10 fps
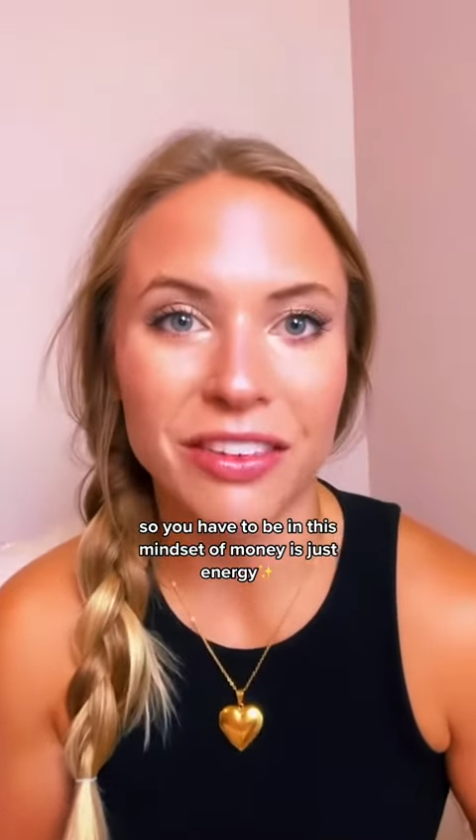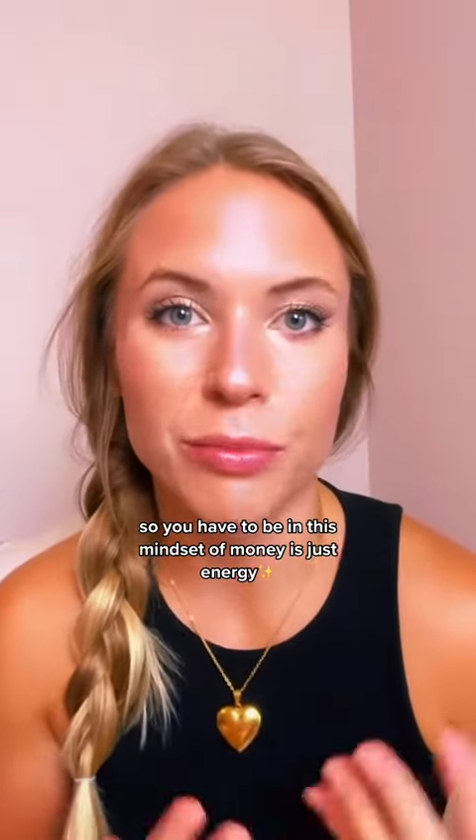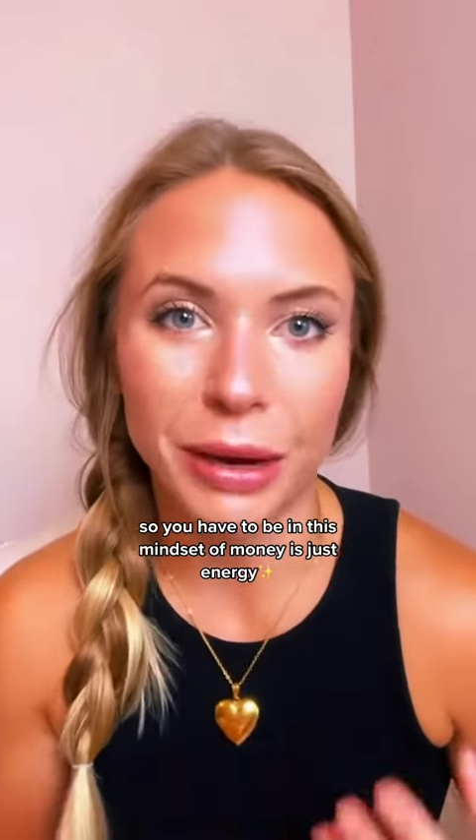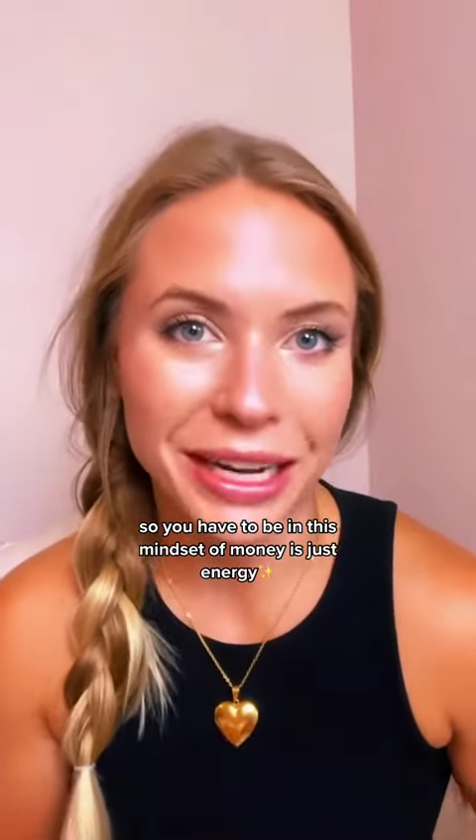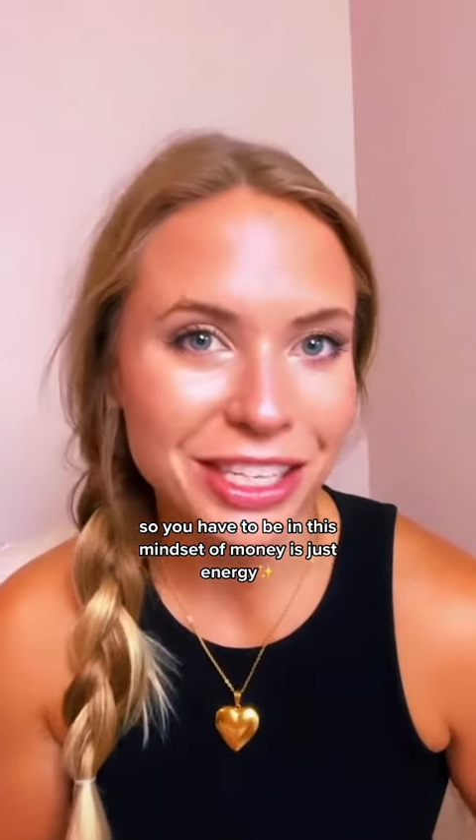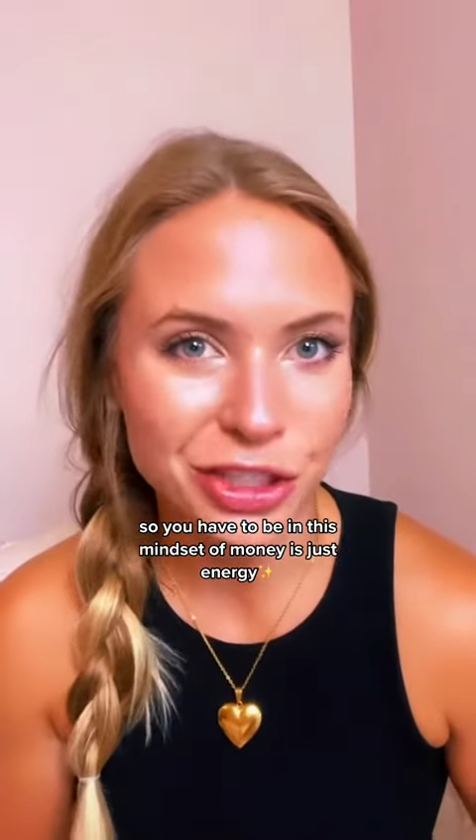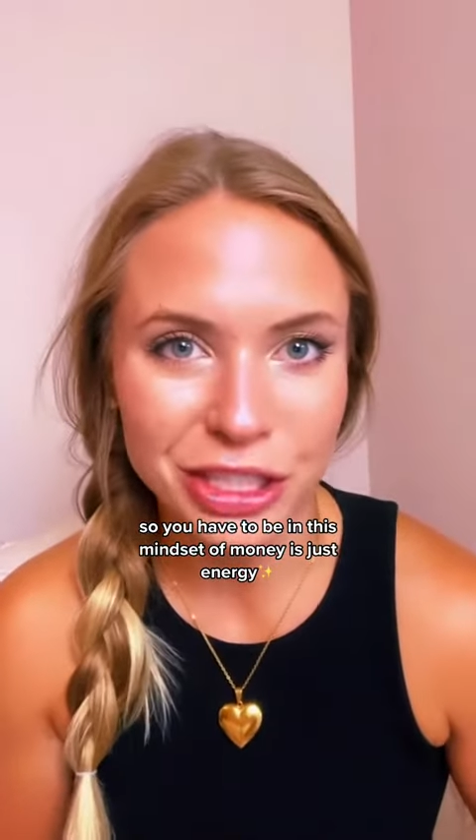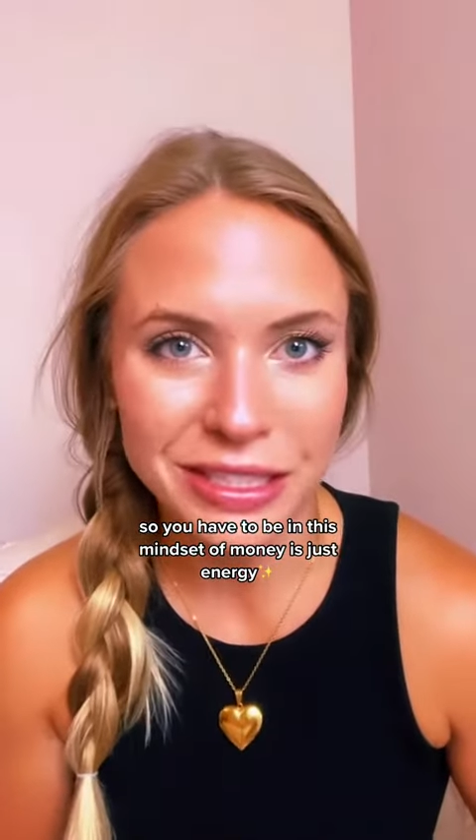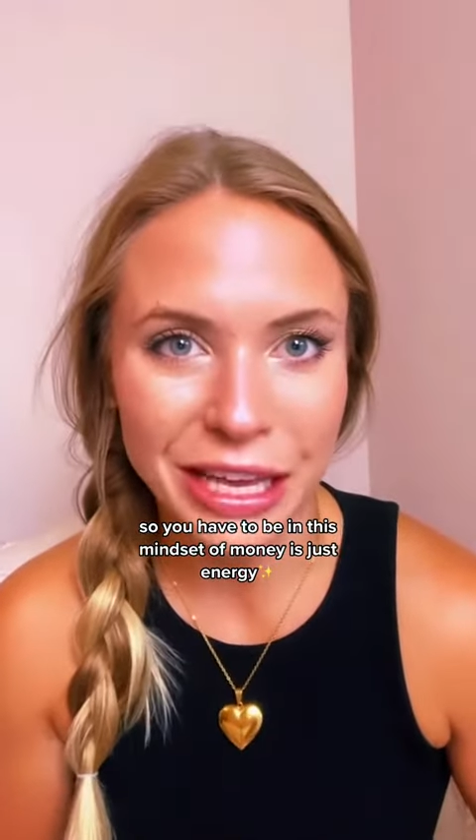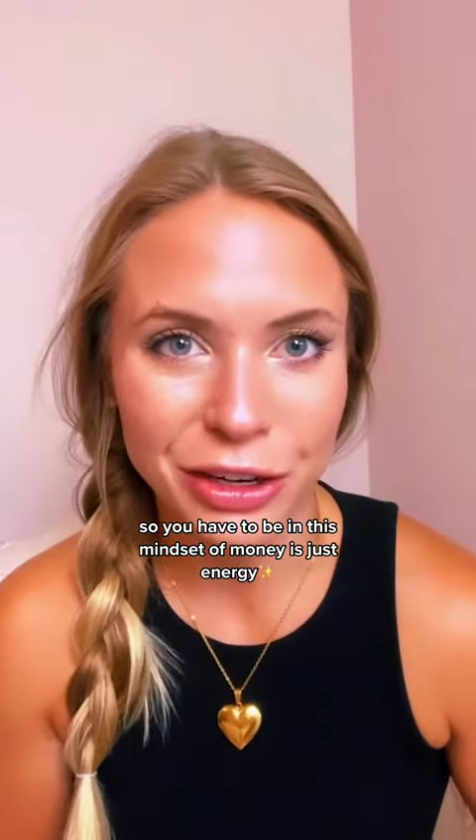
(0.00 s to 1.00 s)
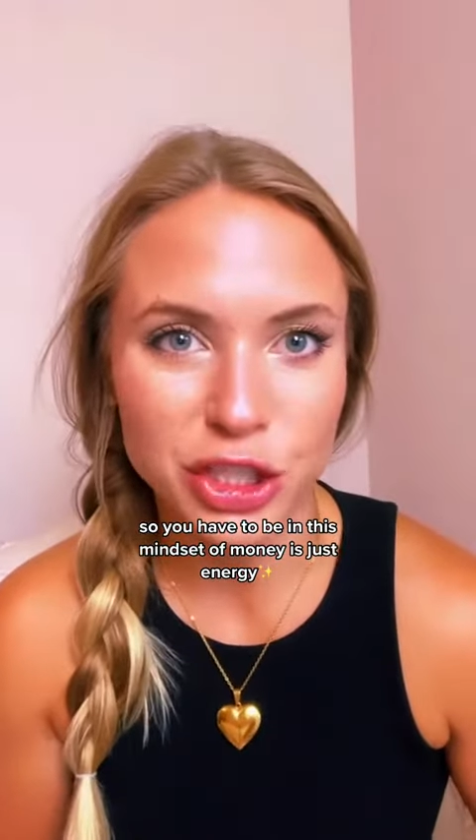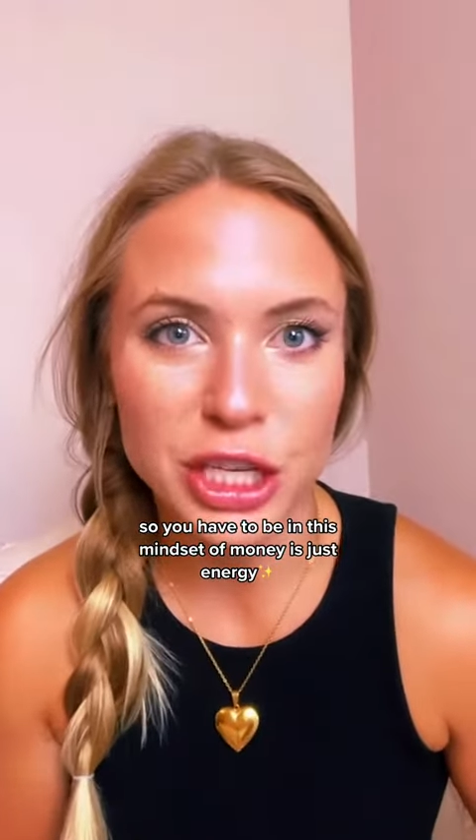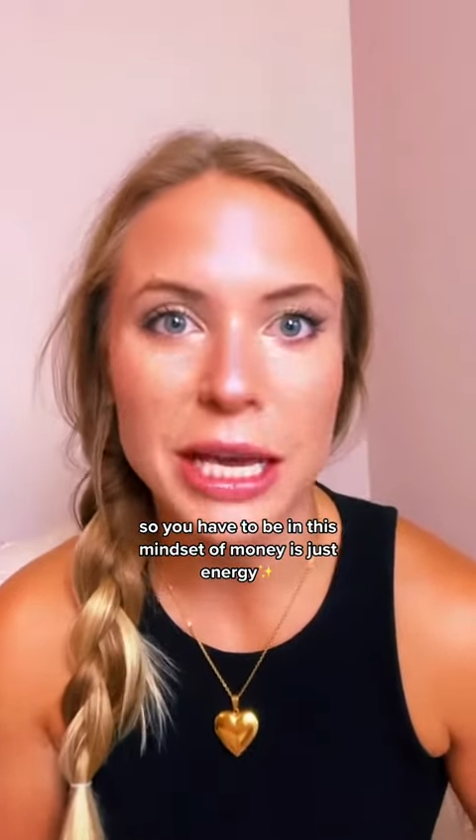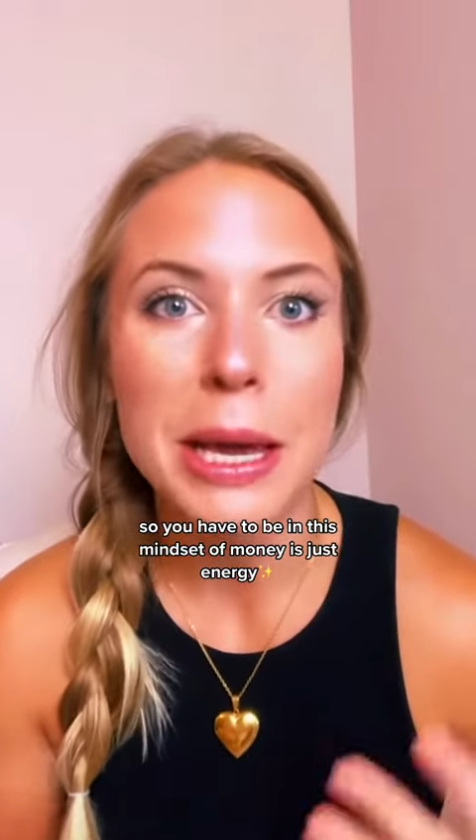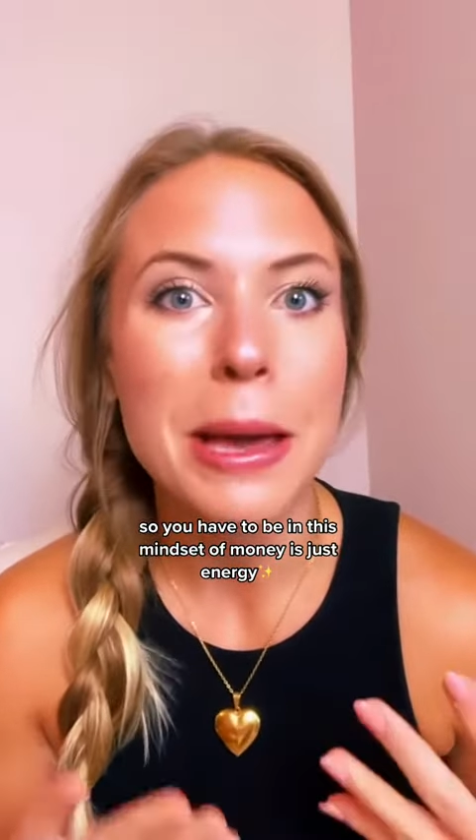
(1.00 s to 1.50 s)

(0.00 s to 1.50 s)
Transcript: of money is just energy.